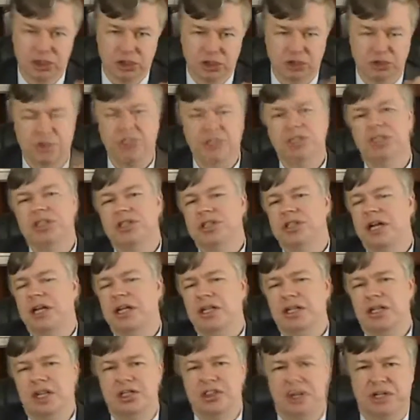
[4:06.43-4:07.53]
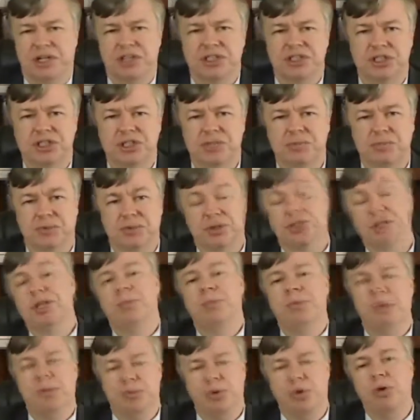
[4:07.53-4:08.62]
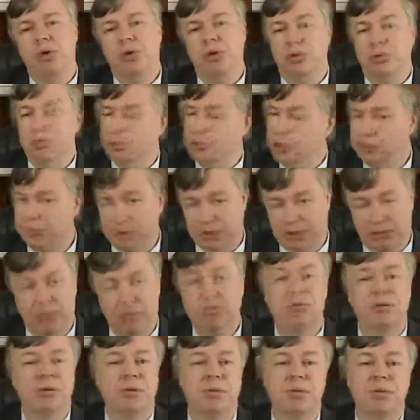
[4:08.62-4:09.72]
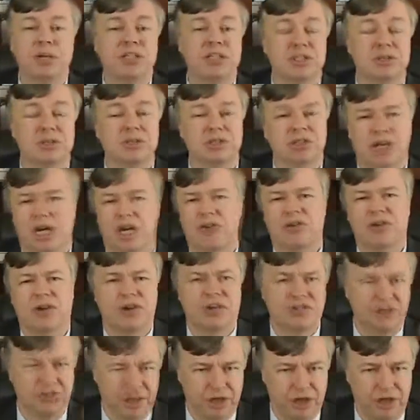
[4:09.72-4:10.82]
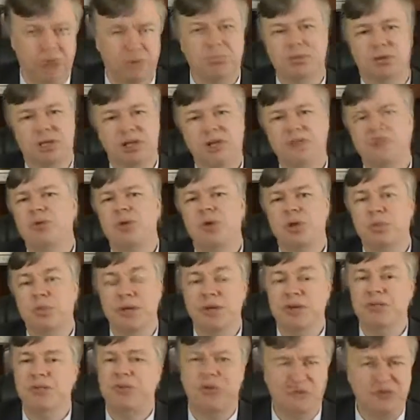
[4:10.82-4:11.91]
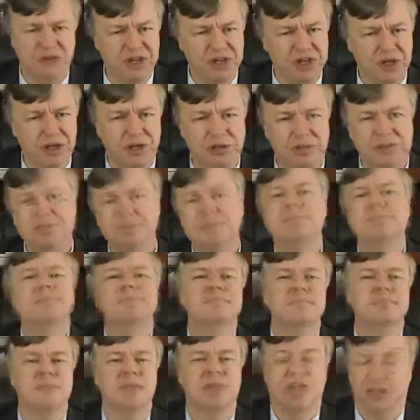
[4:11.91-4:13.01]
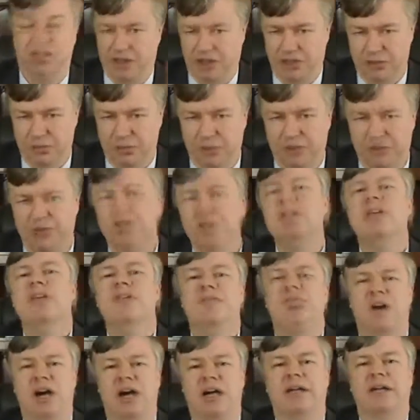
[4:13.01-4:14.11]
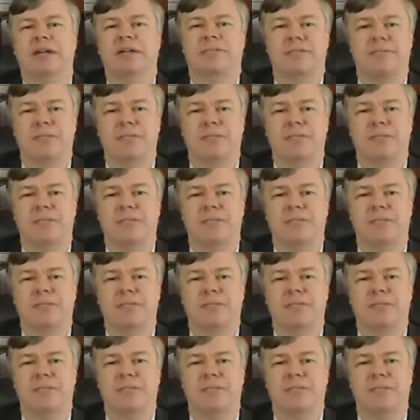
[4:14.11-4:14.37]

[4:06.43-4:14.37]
During this 90-day transition period, people will probably replace those contracts that they don't believe will be fulfilled, and that's perfectly fine.